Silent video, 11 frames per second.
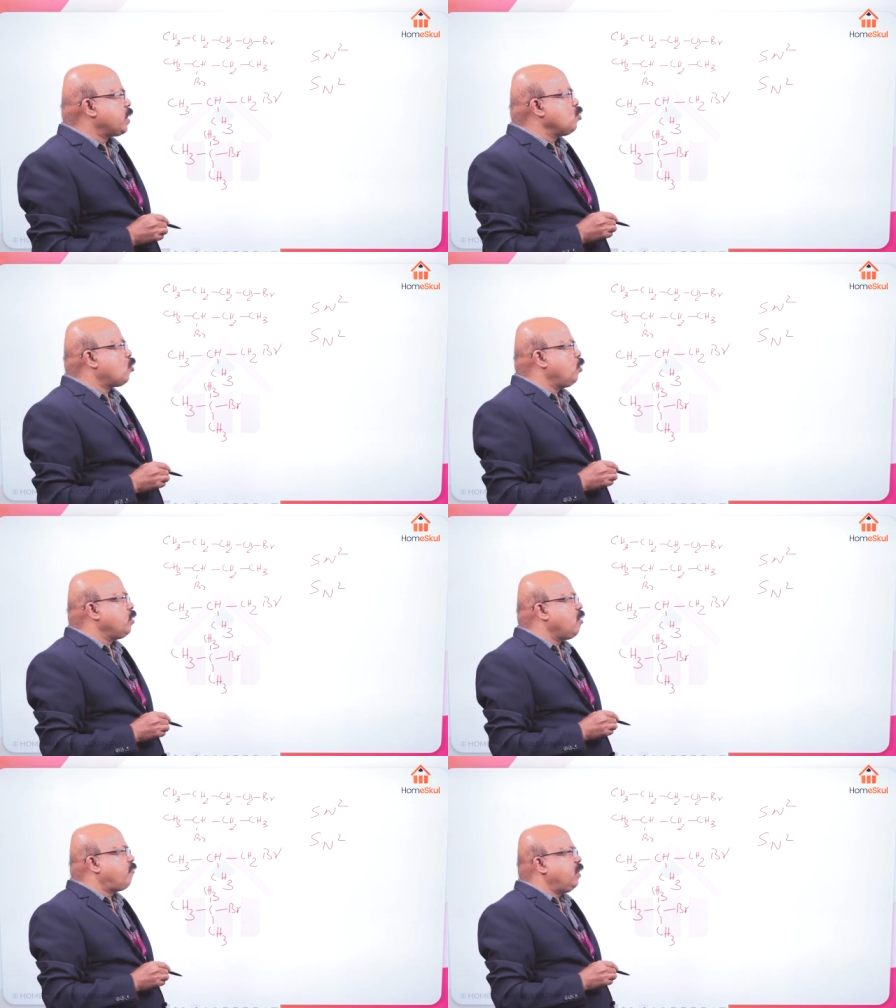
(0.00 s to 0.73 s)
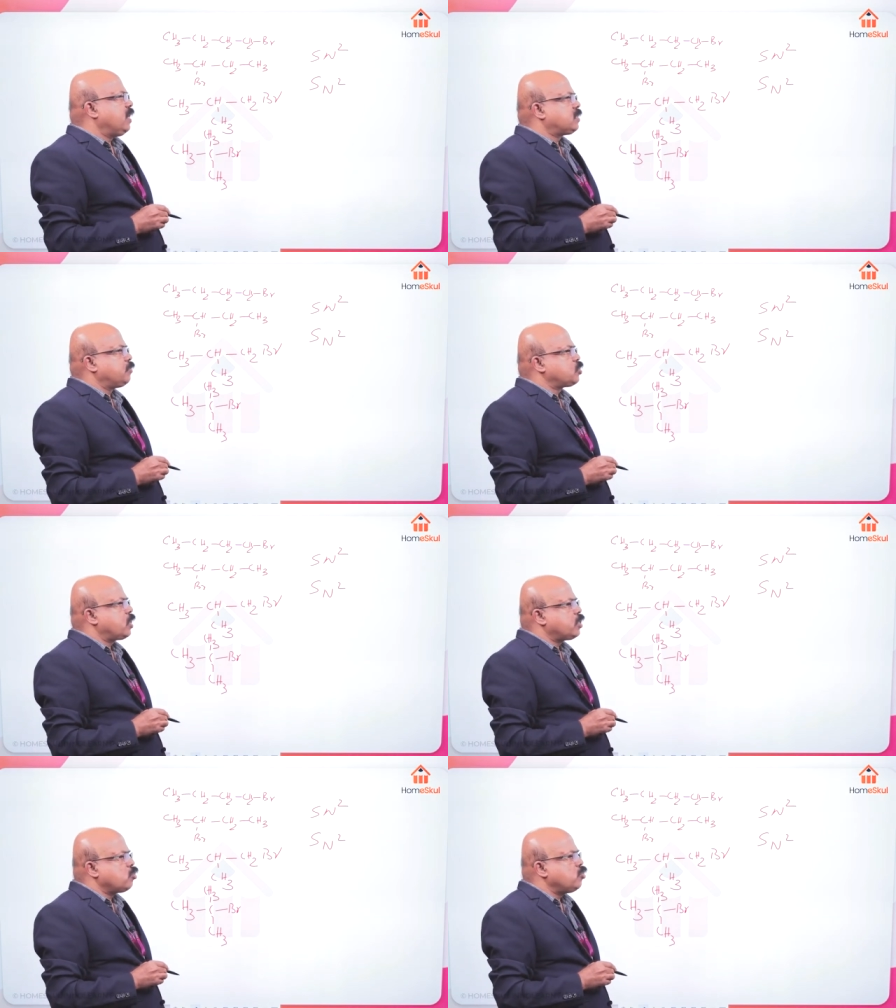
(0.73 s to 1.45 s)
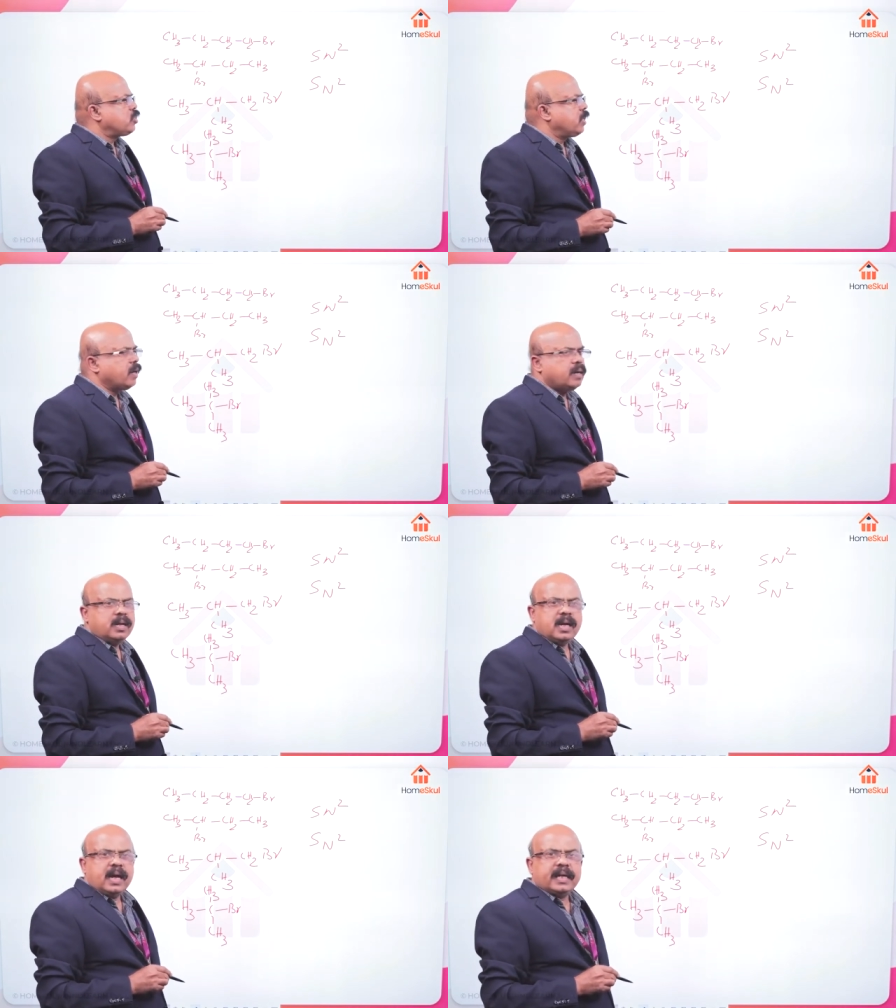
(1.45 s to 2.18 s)
nucleophilic
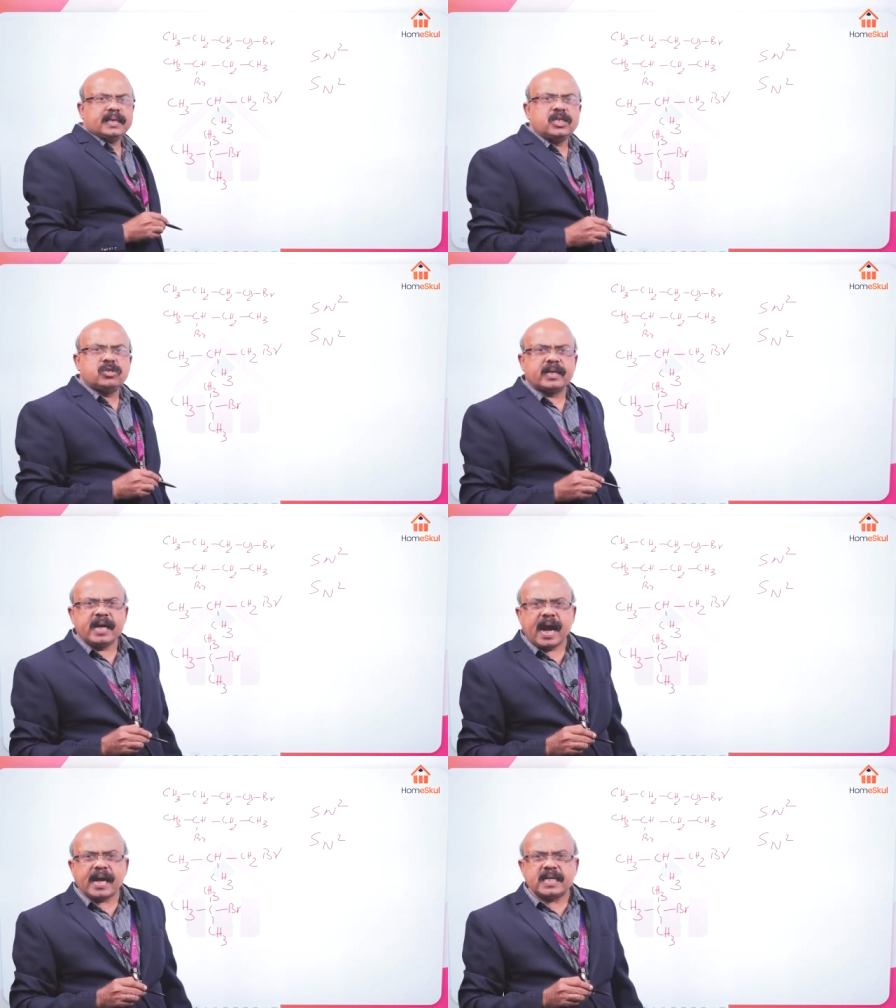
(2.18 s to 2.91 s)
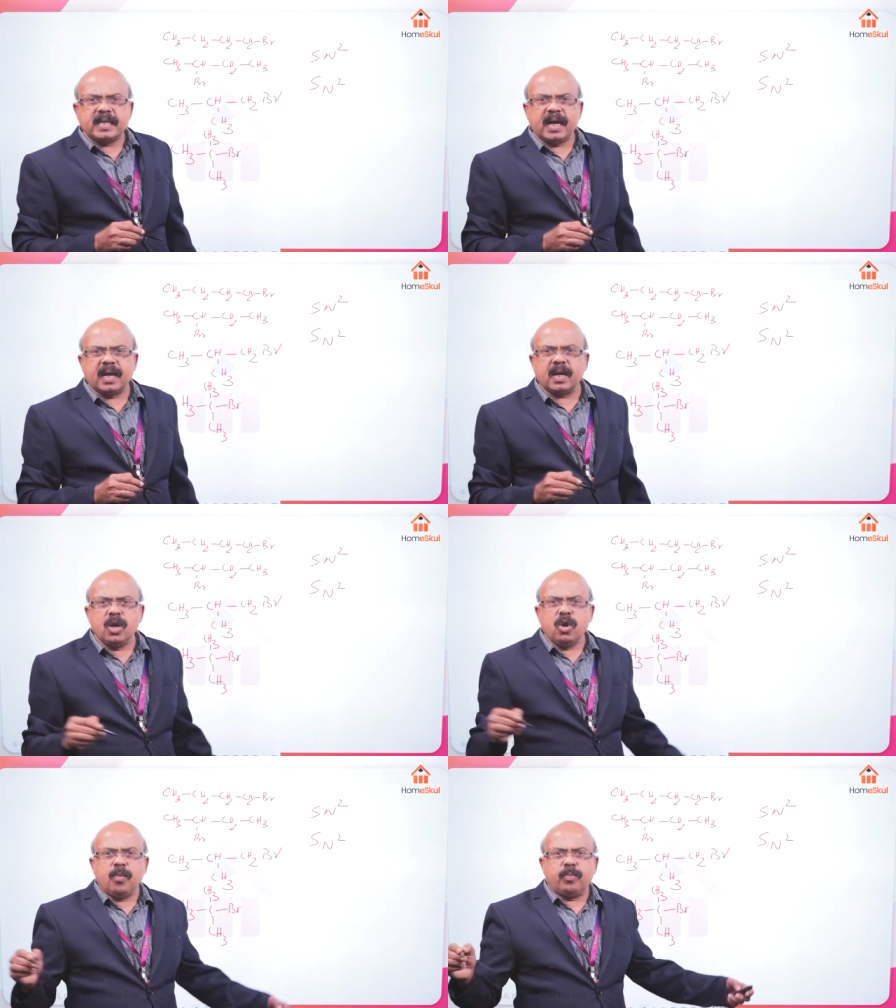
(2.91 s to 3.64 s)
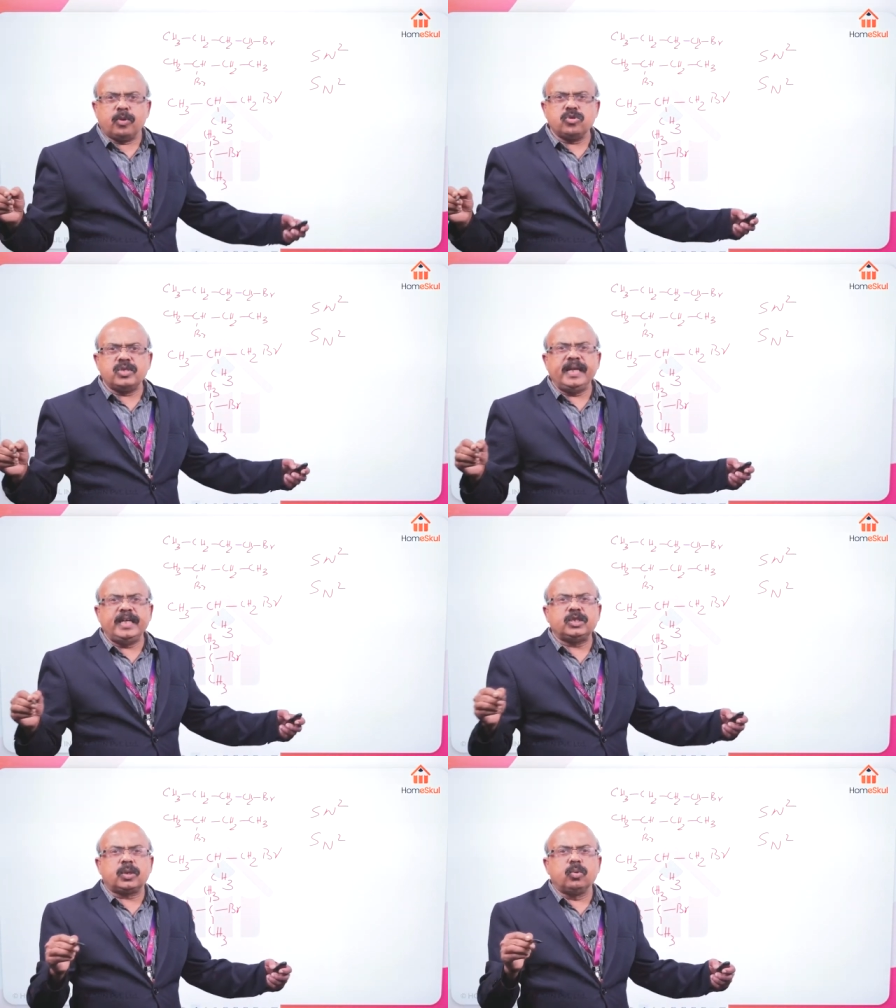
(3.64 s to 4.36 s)
substitution, this reaction
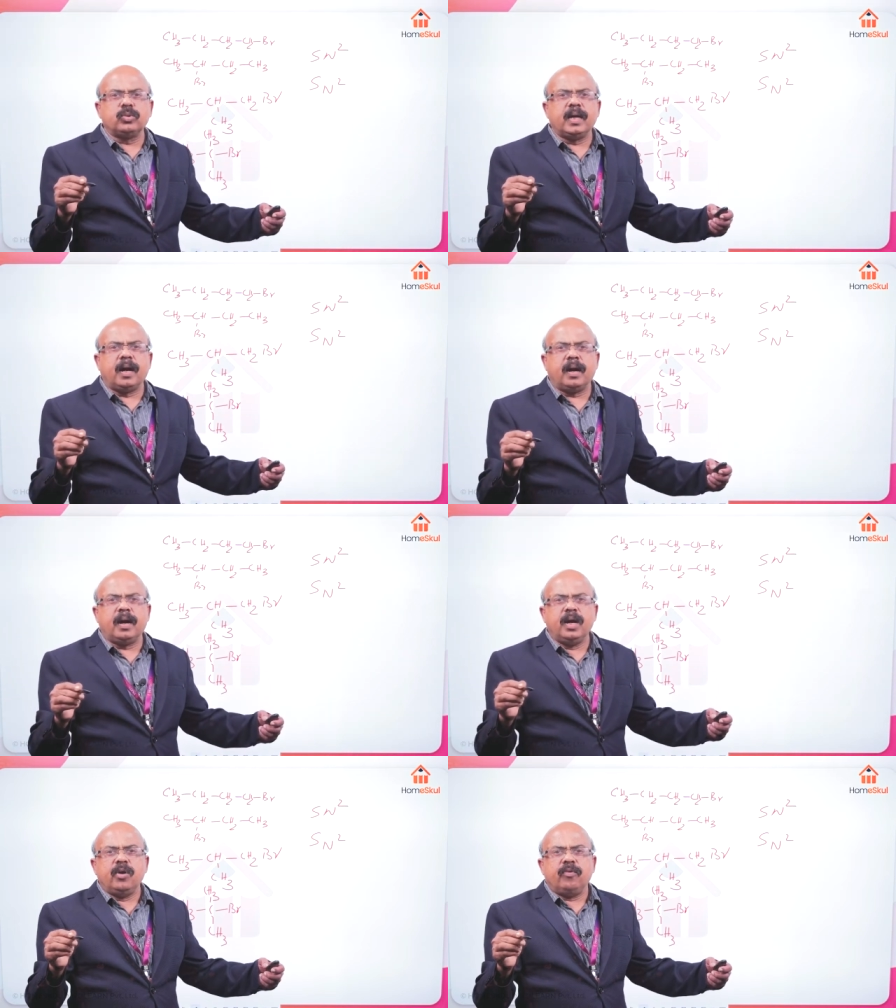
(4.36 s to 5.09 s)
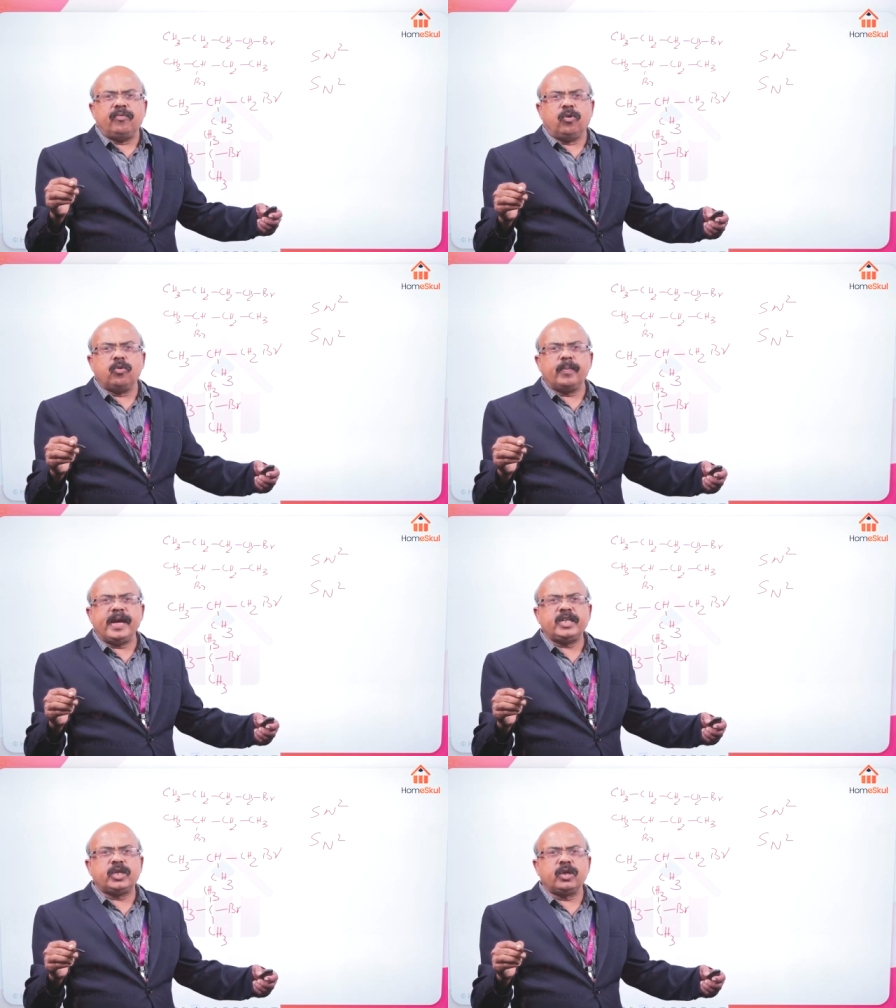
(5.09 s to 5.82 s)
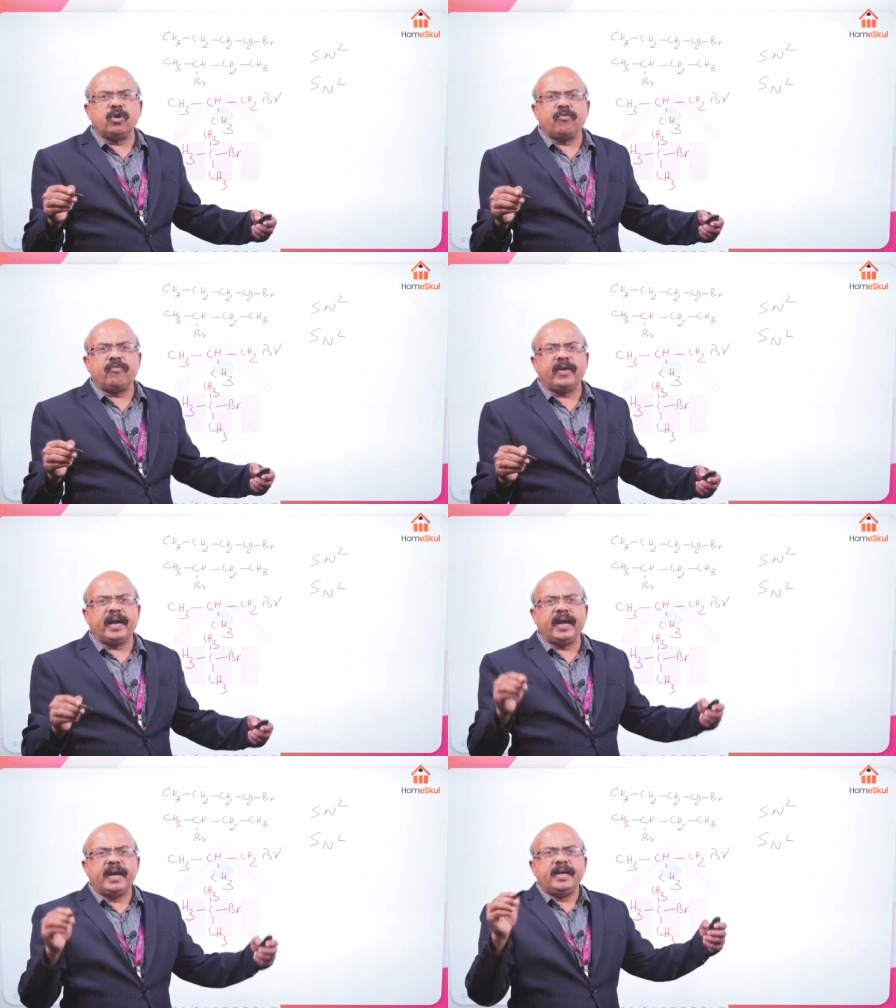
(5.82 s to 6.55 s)
proceeds through the formation of
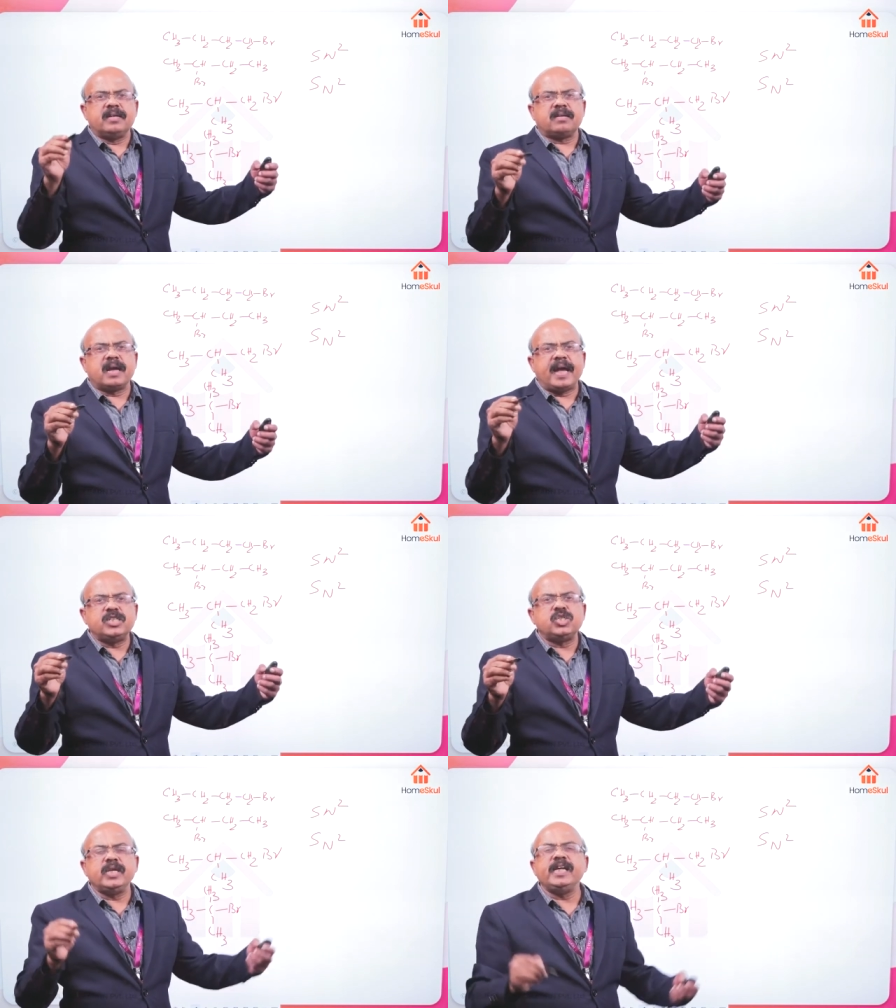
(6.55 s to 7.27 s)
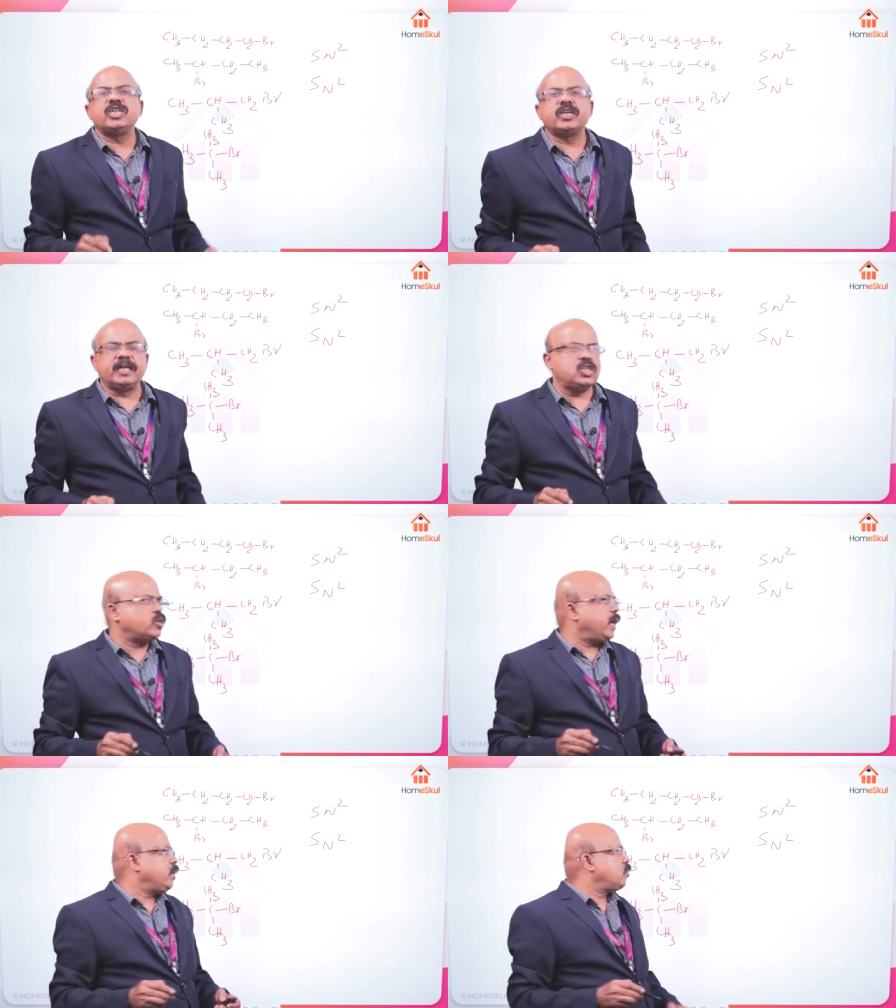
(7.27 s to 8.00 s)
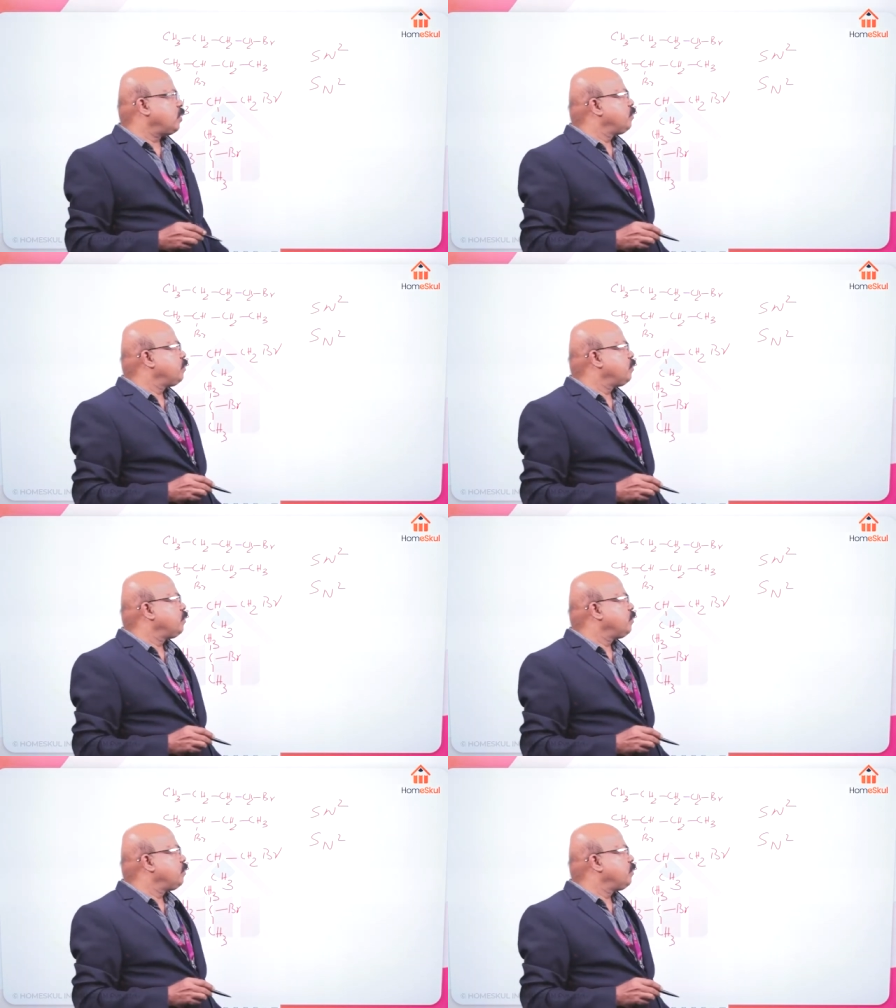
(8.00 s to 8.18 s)
a transition state.